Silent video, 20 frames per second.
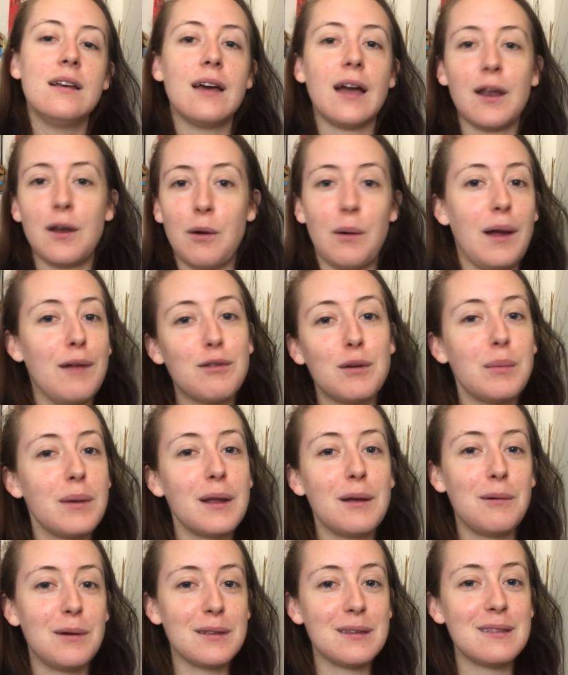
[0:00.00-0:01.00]
I know
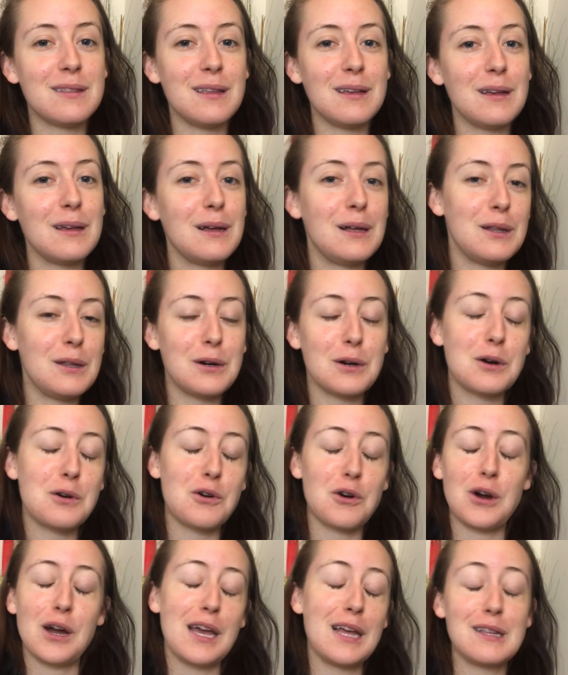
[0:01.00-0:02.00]
everybody wants the little
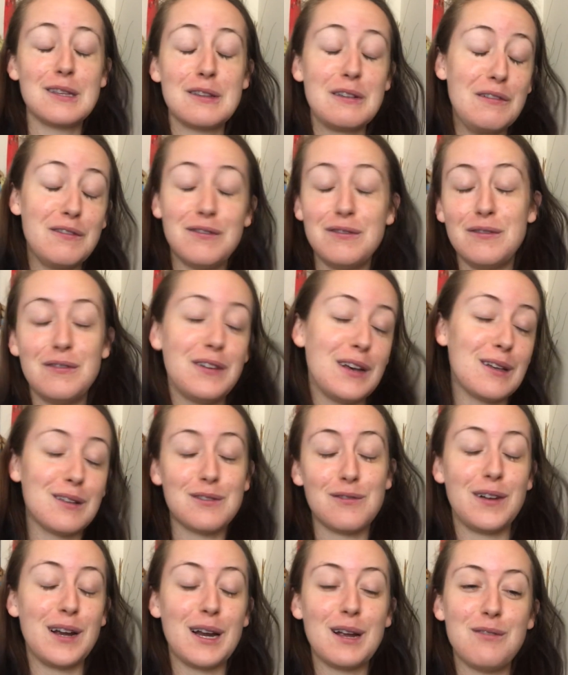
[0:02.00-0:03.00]
Croix. It
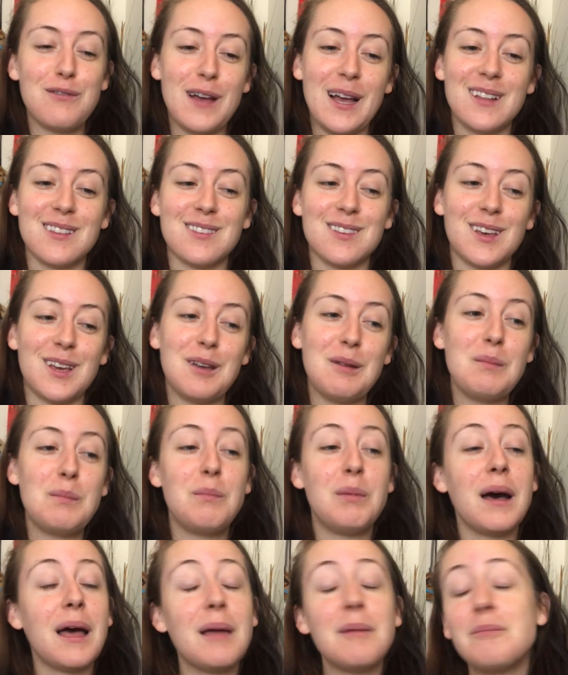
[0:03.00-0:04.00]
feels very fancy,
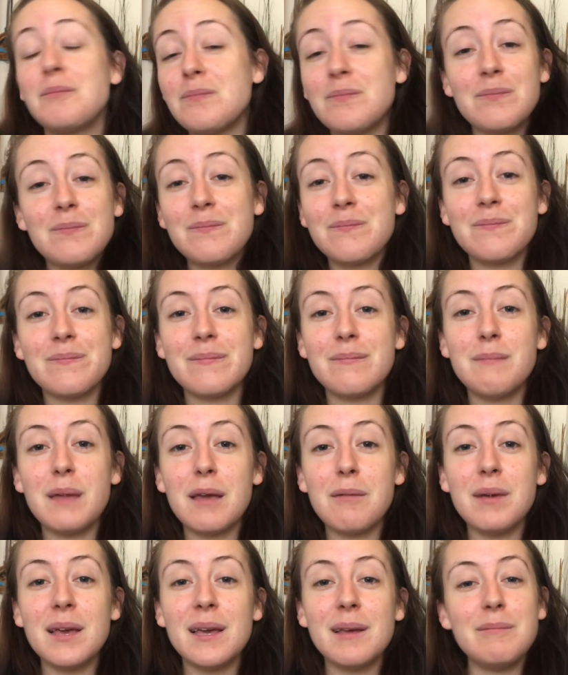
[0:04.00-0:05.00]
but
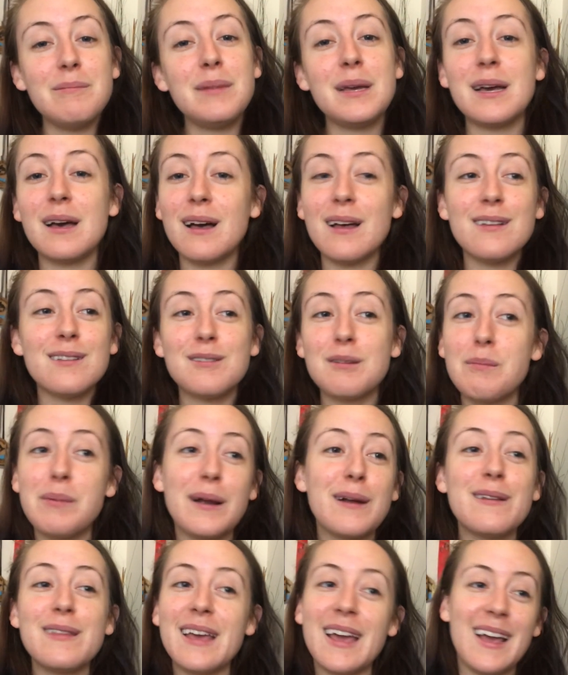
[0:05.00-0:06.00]
maybe because
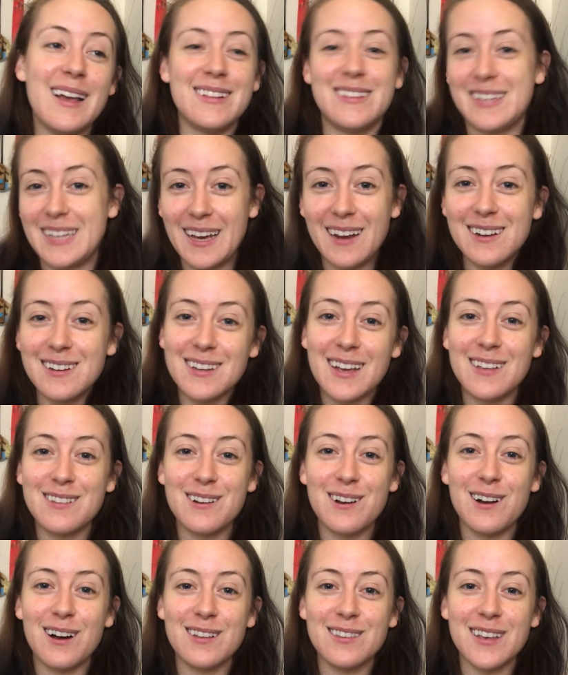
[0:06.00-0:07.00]
apparently hand
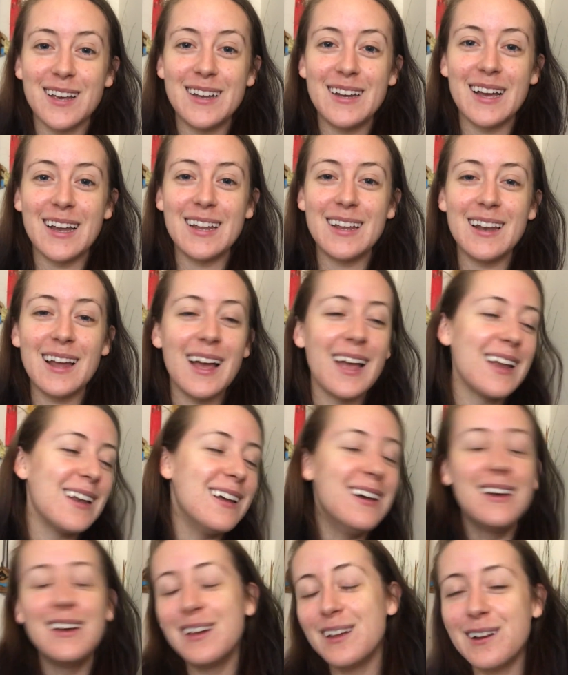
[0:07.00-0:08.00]
sanitizer costs $8.99,
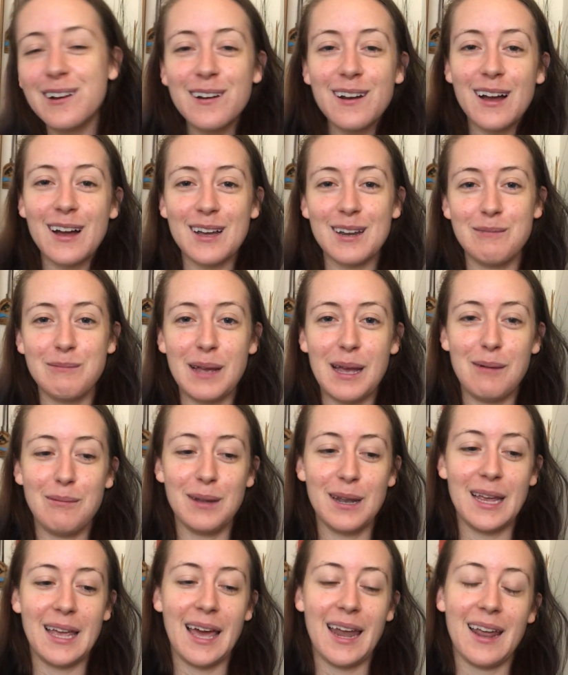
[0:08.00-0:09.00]
you're not going to be
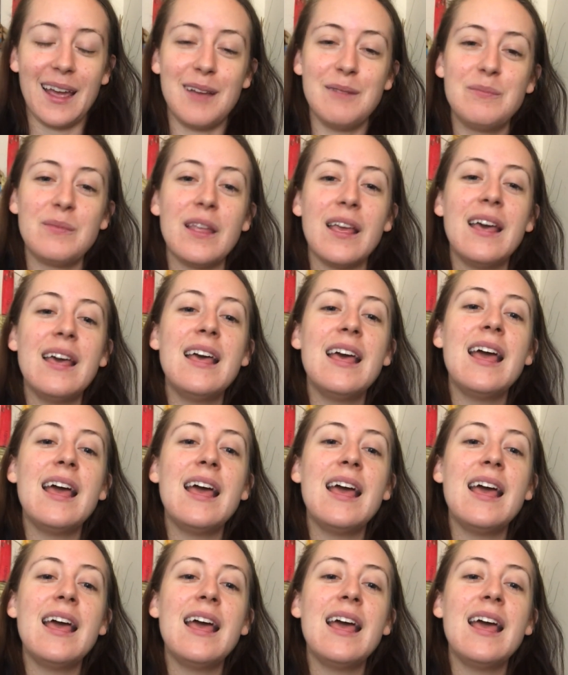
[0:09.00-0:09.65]
able to get it.